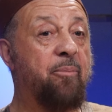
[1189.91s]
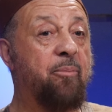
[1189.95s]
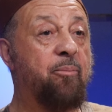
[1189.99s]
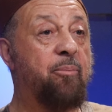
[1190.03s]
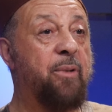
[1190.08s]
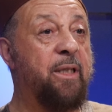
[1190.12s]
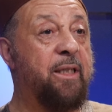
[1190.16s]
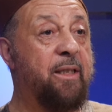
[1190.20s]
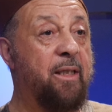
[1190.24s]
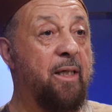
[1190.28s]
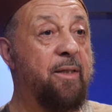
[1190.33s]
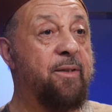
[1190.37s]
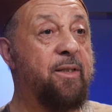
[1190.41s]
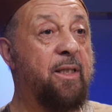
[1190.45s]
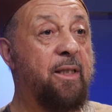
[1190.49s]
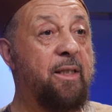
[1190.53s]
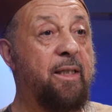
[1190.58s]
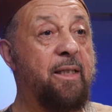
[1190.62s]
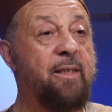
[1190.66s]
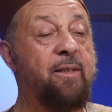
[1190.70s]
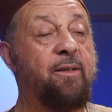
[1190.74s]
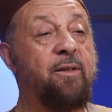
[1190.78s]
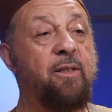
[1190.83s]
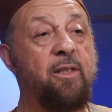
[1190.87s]
because it
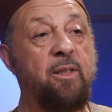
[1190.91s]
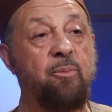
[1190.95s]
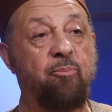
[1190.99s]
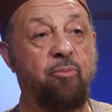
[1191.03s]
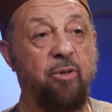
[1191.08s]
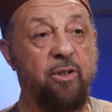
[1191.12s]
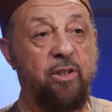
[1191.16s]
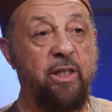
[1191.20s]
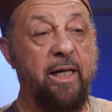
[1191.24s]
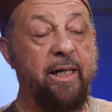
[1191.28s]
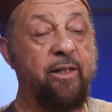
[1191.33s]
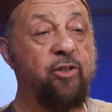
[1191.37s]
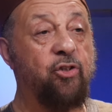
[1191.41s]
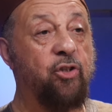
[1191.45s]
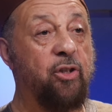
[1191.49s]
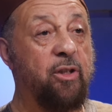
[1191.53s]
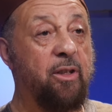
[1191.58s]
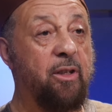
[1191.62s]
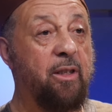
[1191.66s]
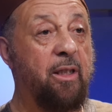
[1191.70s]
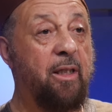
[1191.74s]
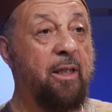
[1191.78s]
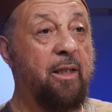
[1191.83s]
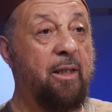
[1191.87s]
is this
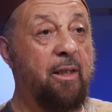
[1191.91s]
protection